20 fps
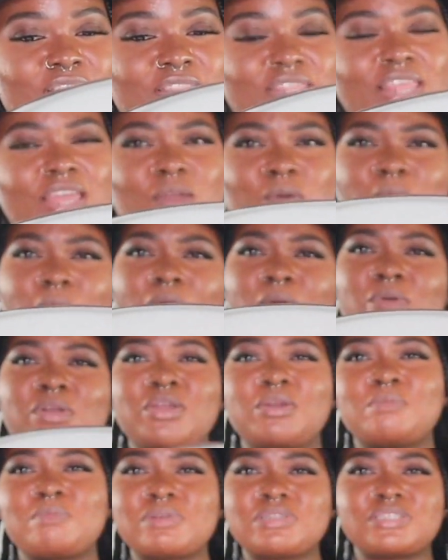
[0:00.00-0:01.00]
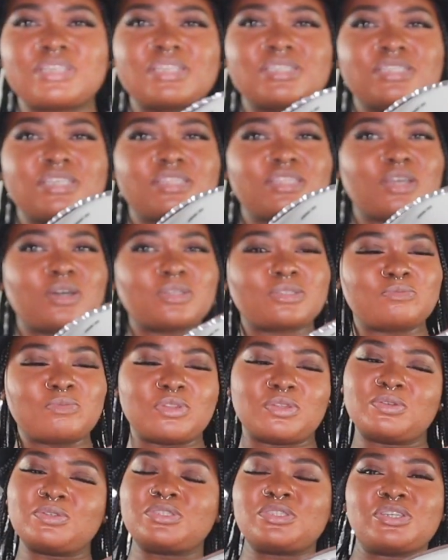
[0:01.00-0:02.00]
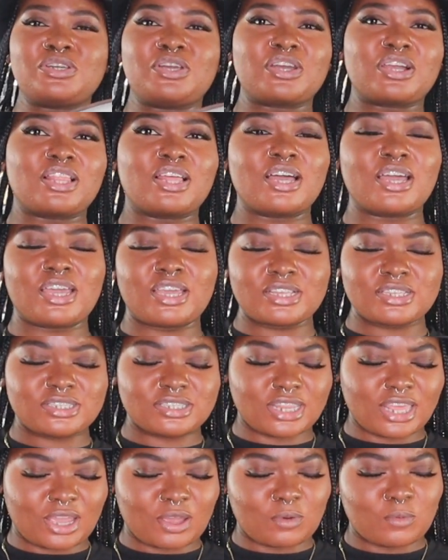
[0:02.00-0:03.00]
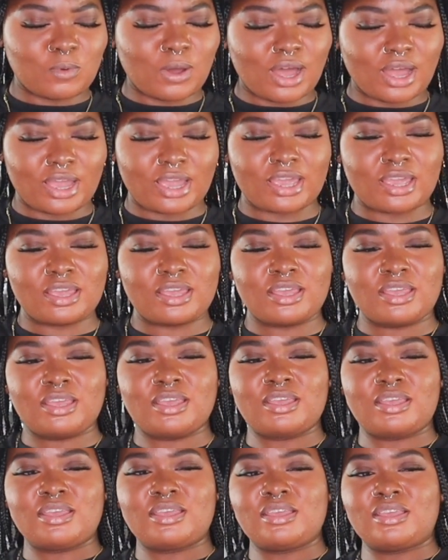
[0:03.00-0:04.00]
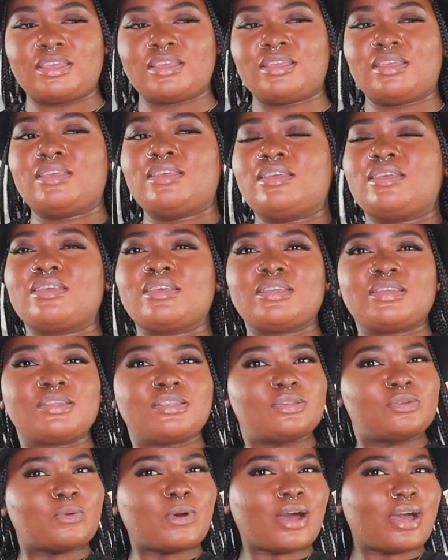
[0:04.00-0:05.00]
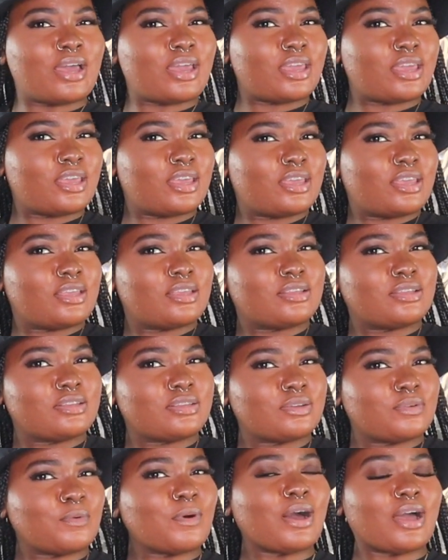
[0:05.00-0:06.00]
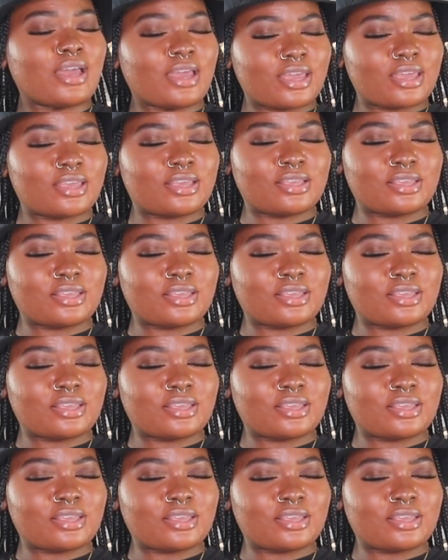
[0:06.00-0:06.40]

Like, why were you presenting those balloons to your clients? Like, why? Why? Why?